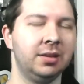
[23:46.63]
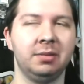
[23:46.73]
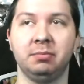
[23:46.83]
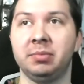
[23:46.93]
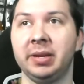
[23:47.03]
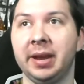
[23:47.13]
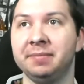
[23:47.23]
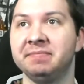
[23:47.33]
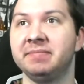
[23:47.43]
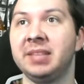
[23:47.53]
But yeah,
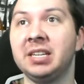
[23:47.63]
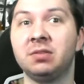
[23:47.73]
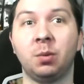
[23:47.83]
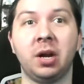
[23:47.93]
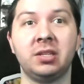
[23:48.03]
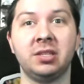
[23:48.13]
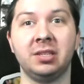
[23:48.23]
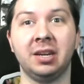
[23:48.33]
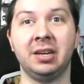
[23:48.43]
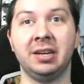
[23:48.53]
thanks for watching.
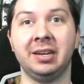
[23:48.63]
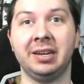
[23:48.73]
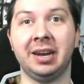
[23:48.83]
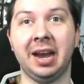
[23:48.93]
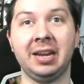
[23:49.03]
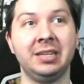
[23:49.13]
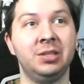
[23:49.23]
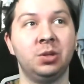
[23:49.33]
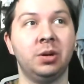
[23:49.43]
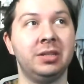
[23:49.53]
Uh, I
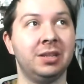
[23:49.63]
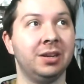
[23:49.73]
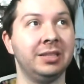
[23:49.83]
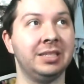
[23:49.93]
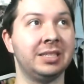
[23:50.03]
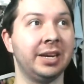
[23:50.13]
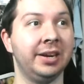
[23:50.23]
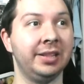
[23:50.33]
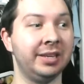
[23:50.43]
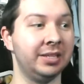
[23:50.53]
enjoy all these scary
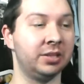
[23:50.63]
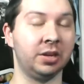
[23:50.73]
things.